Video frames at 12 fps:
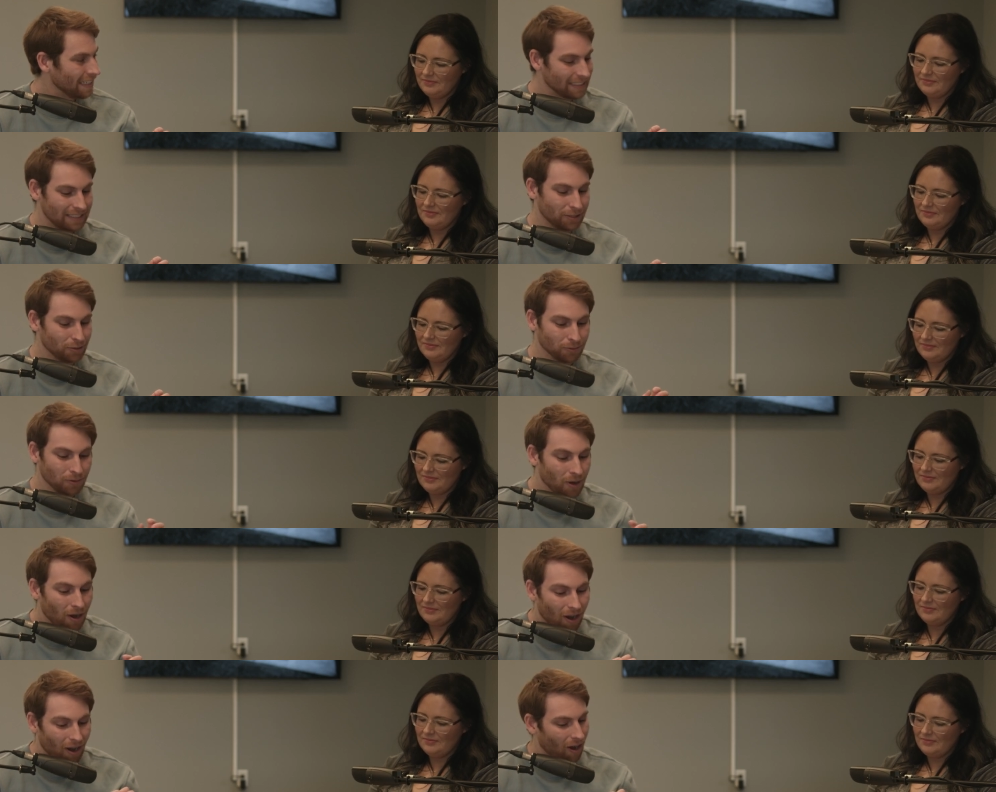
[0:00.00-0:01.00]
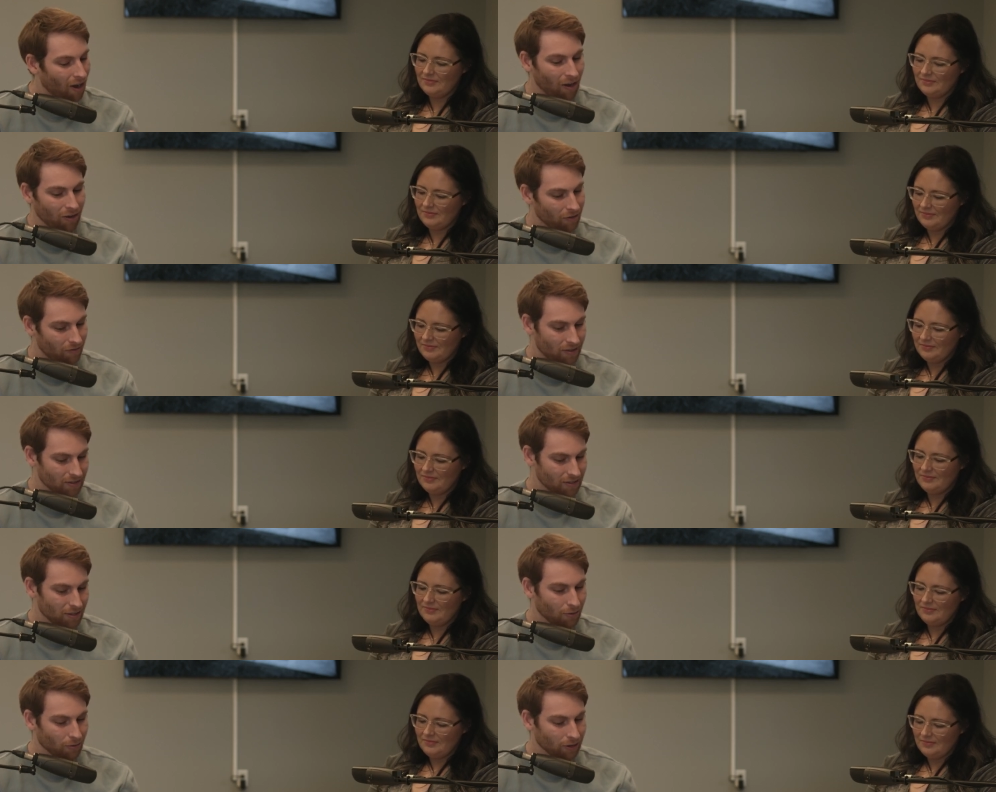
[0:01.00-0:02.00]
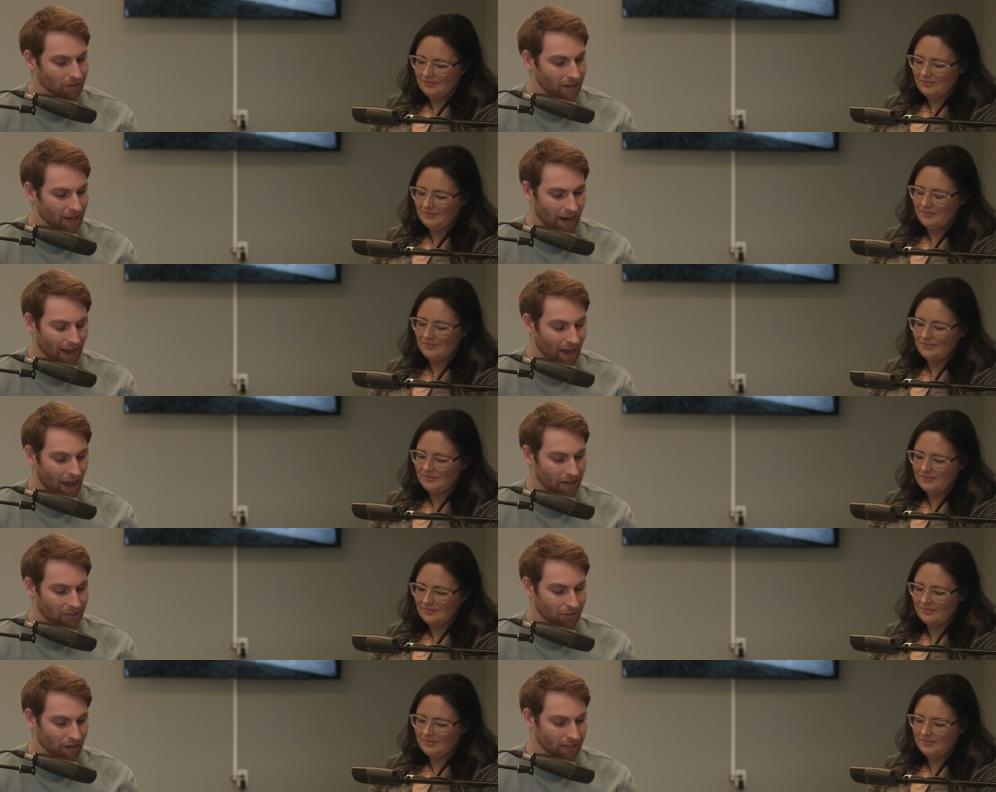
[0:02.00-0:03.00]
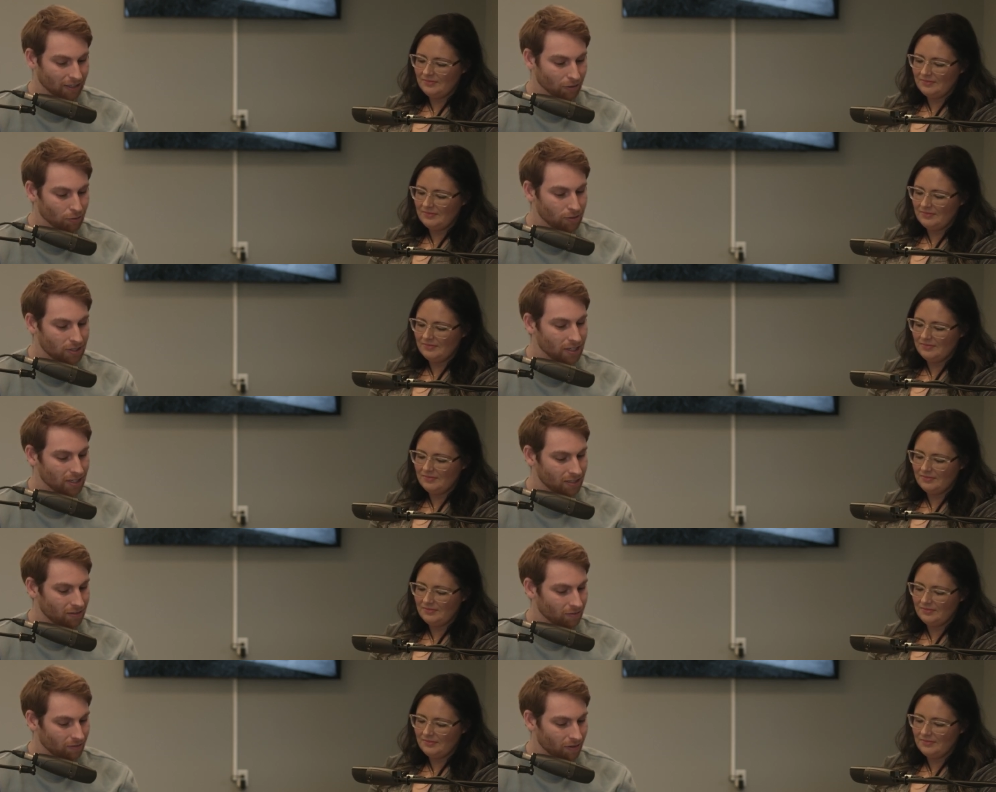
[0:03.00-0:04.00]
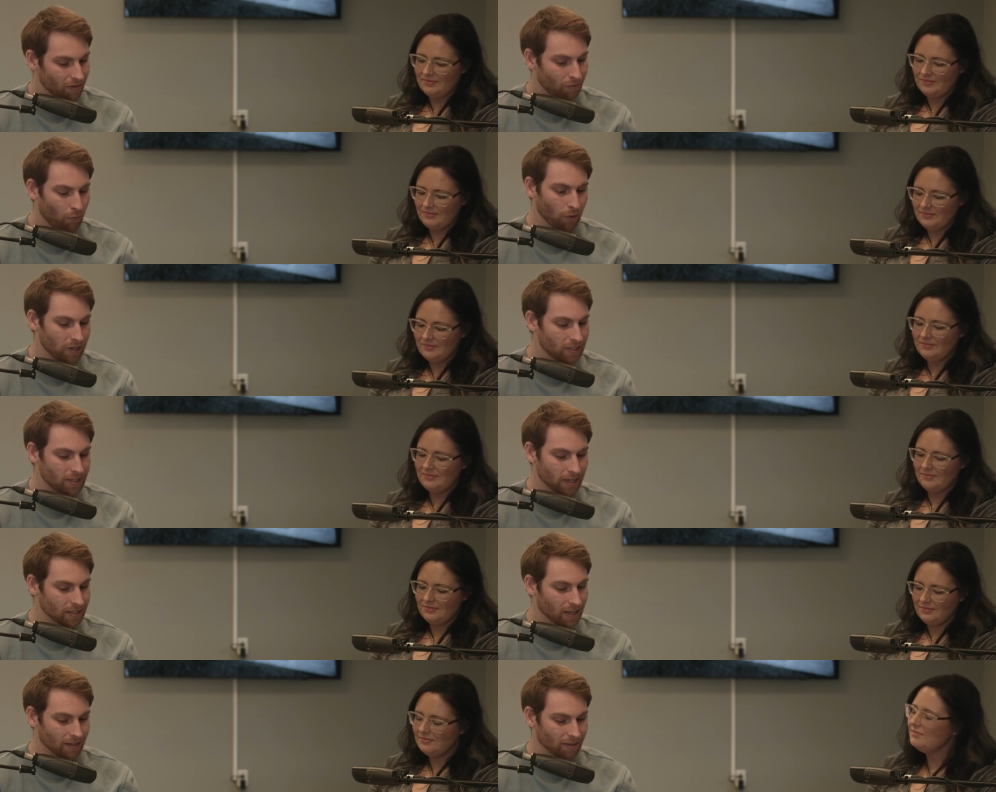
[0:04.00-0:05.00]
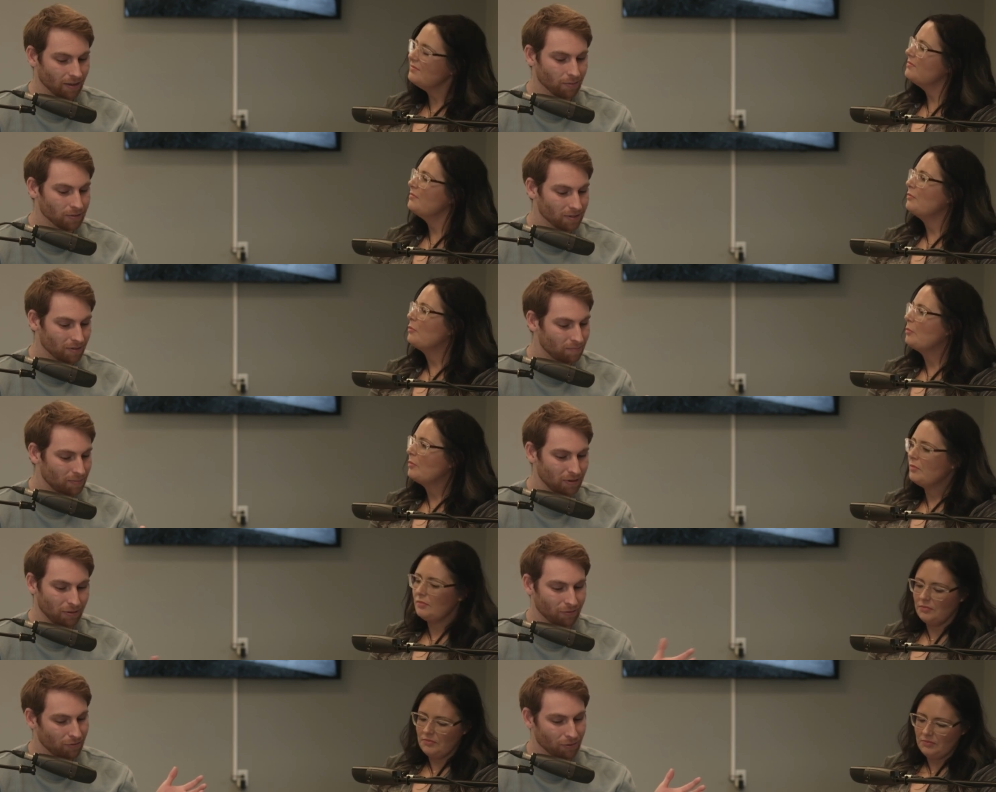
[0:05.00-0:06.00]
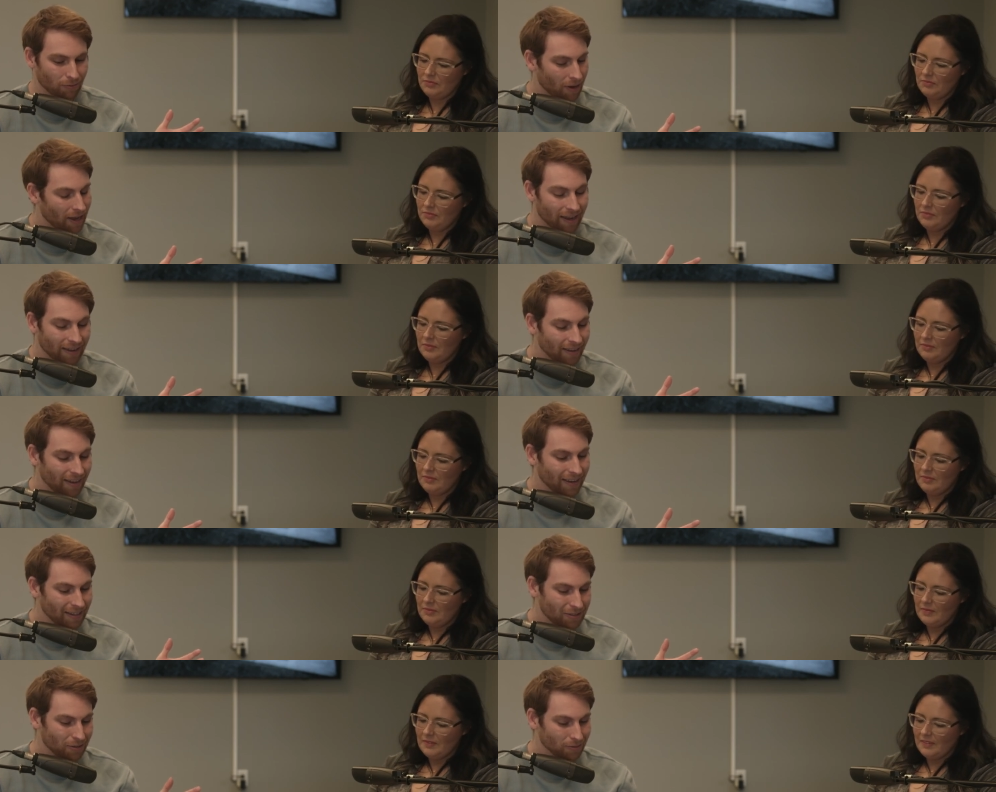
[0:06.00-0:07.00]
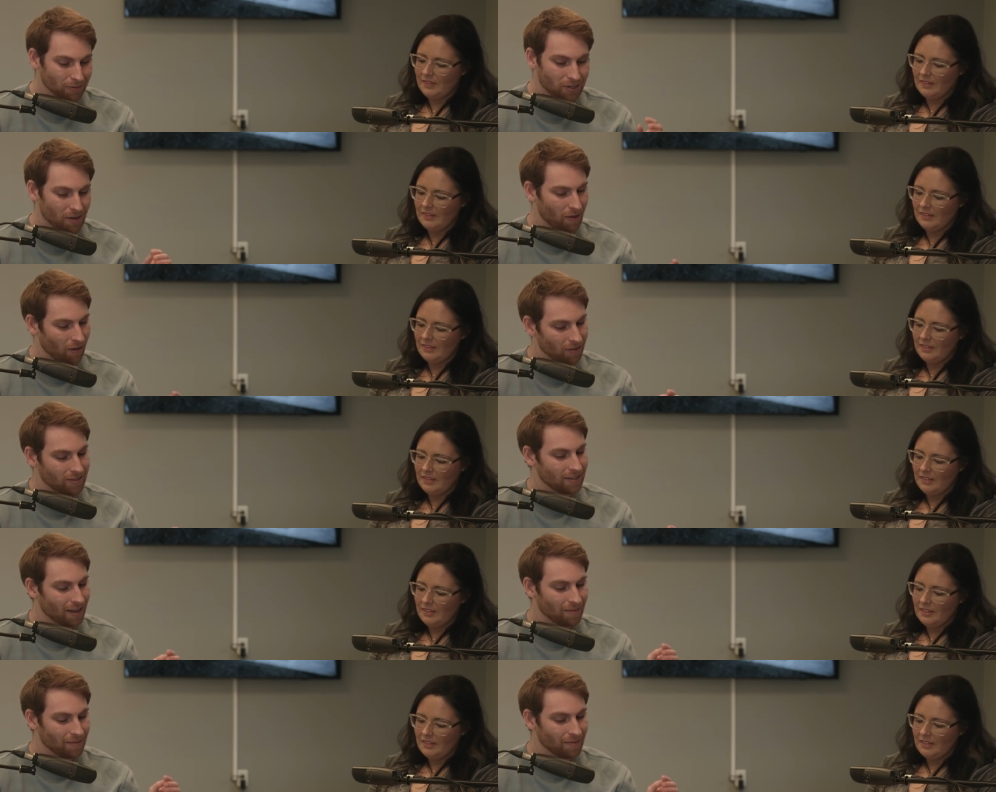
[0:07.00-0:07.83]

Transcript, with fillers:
Speaker 1: into all of this, Lauren. And I, I tracked it. Luke 6 46, I thought was a beautiful way to sum all this